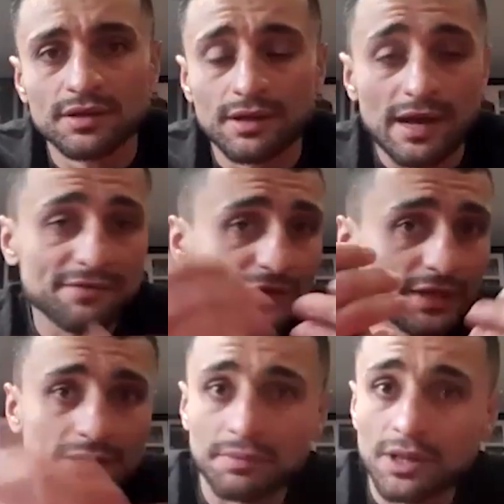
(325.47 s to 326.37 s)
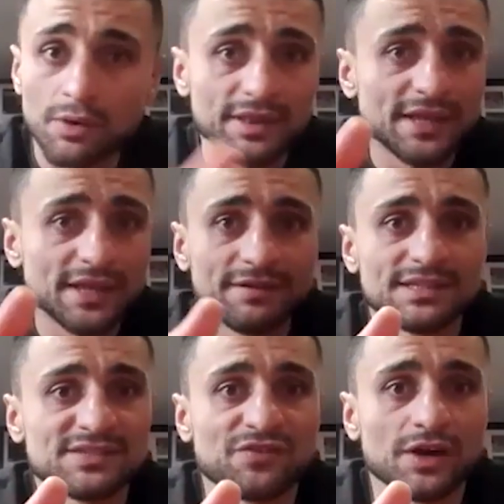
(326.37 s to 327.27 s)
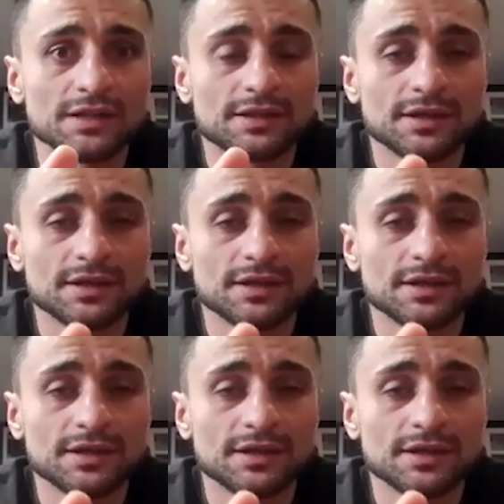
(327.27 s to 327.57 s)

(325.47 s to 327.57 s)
I think him no, never this fight.